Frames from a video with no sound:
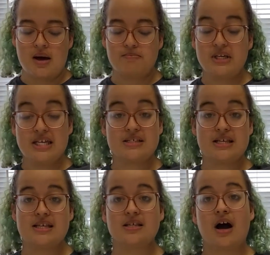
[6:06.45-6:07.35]

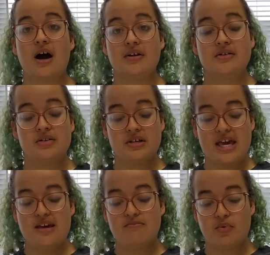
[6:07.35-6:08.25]
pieces on the
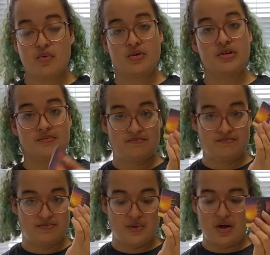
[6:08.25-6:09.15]
game board,
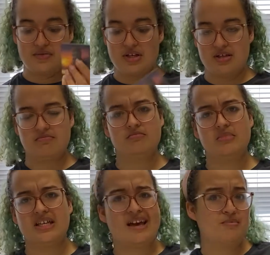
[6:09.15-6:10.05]
on the
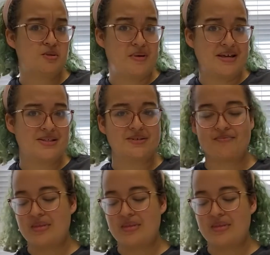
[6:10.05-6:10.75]
game space,